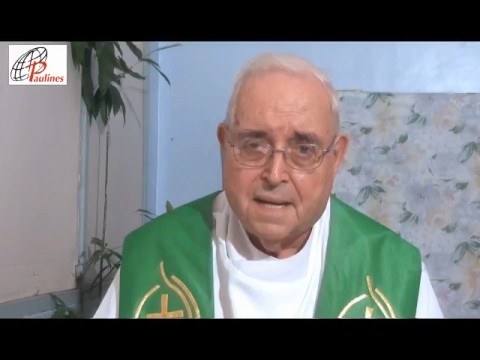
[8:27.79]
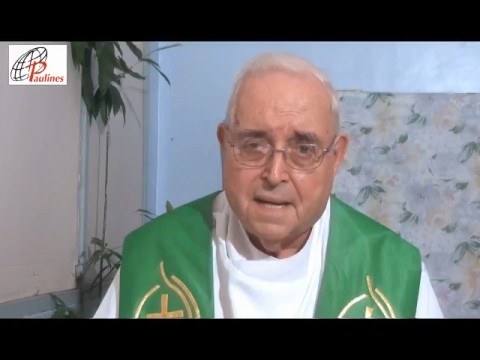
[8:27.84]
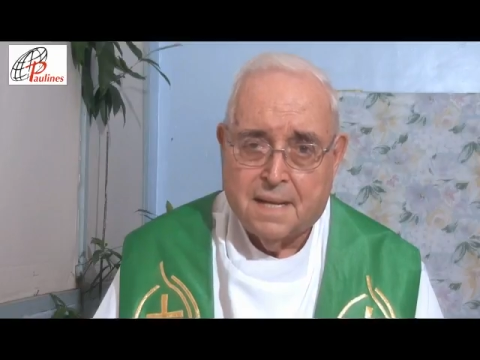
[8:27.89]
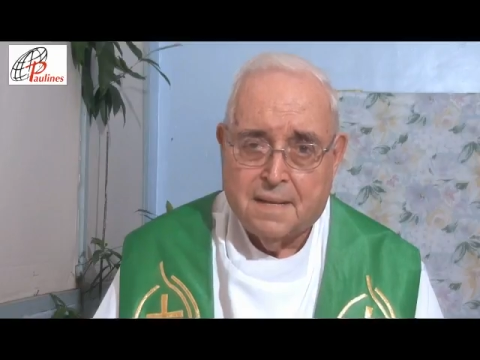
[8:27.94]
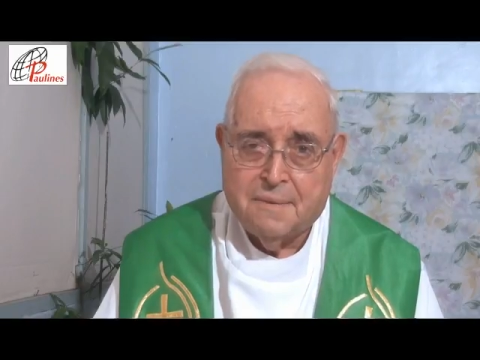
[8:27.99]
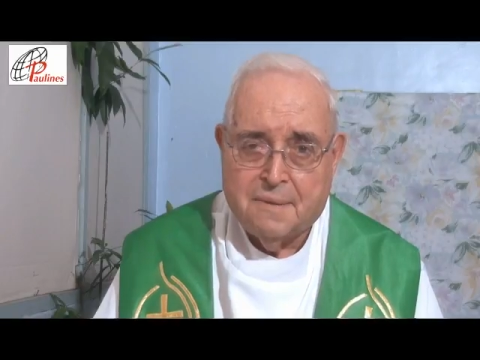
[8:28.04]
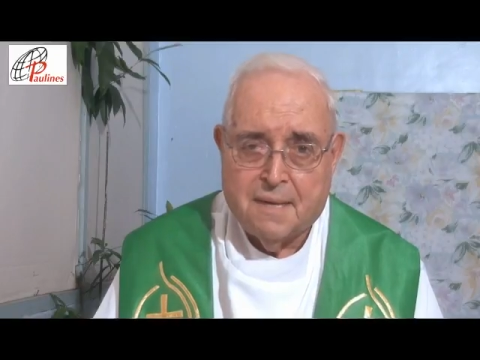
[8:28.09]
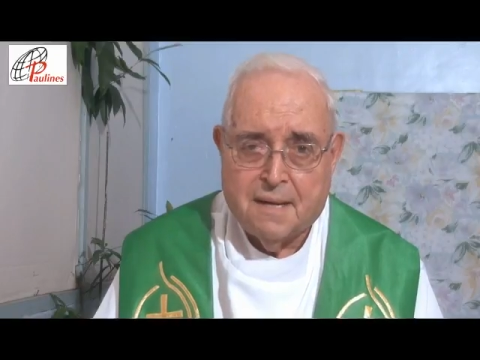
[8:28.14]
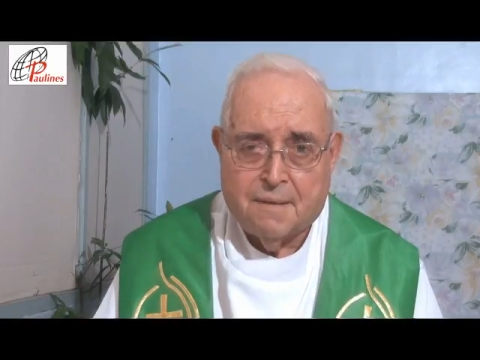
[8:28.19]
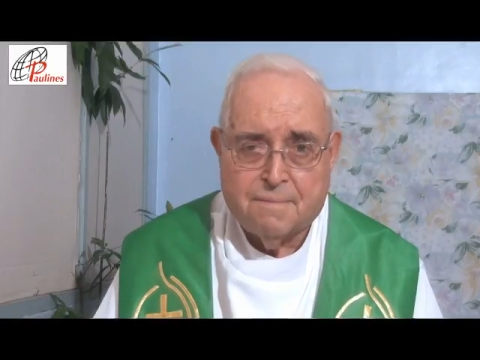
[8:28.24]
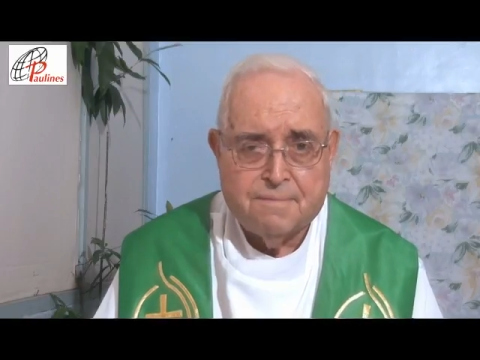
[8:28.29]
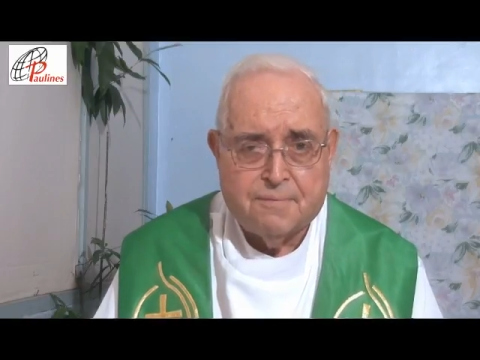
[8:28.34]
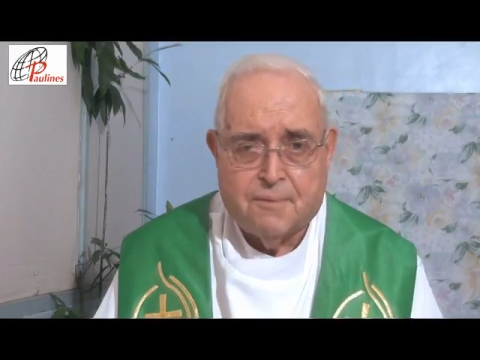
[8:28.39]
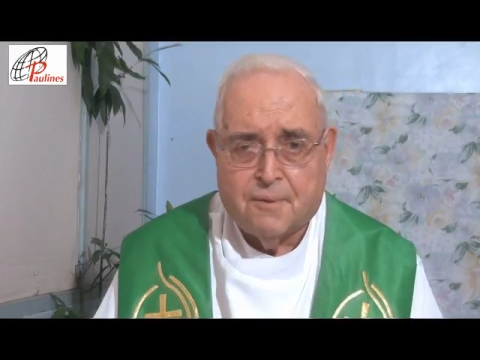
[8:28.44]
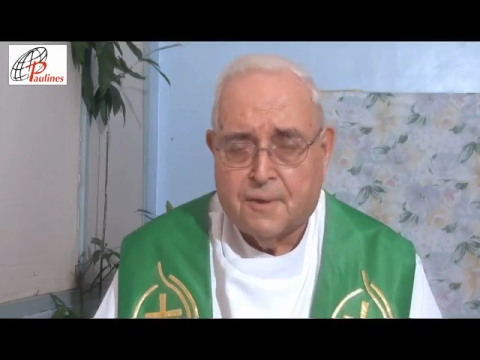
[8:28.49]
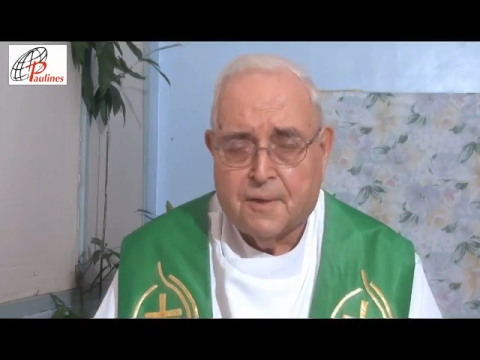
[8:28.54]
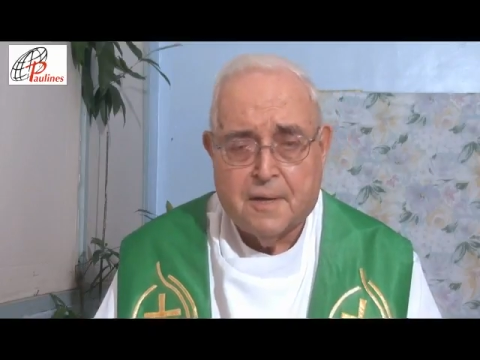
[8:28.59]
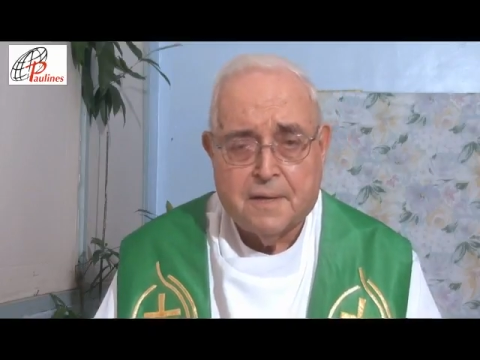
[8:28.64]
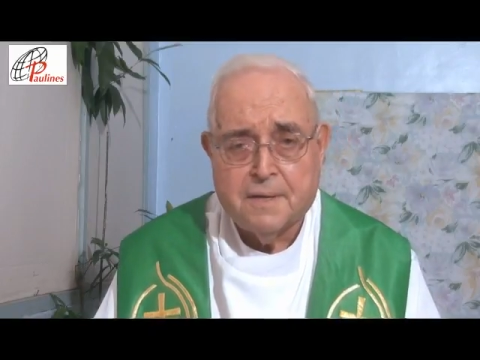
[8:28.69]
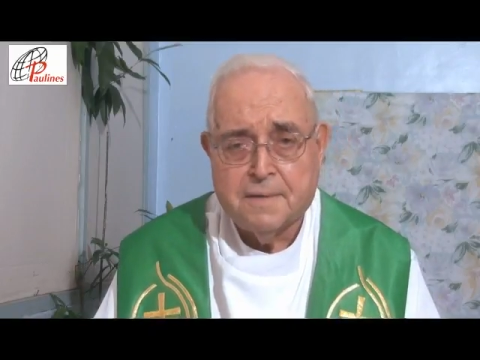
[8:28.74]
And
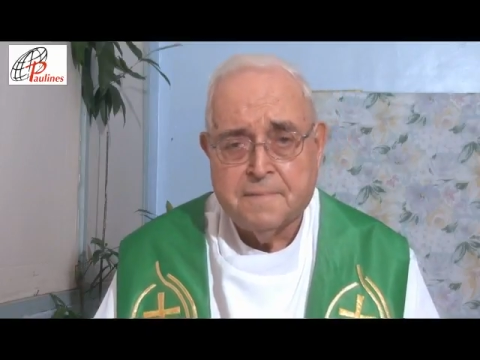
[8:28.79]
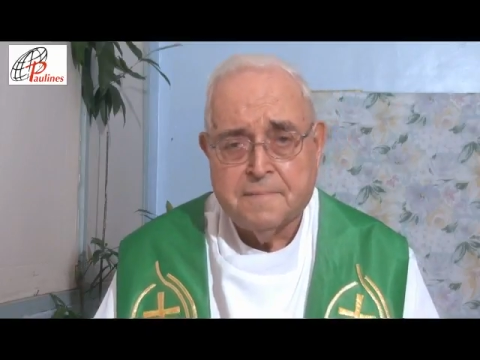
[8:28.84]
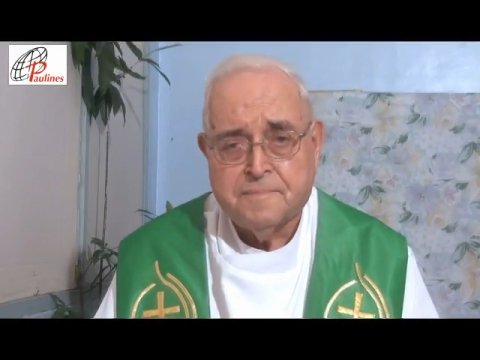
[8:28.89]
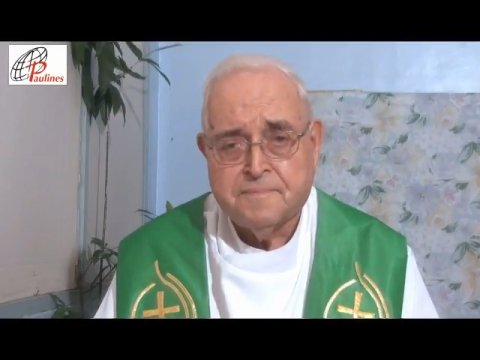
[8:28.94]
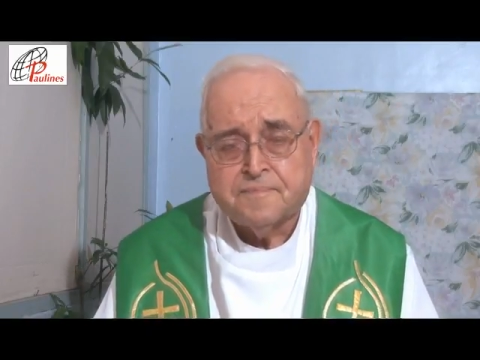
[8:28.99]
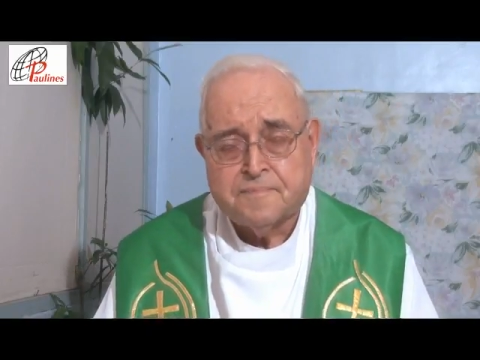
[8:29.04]
therefore,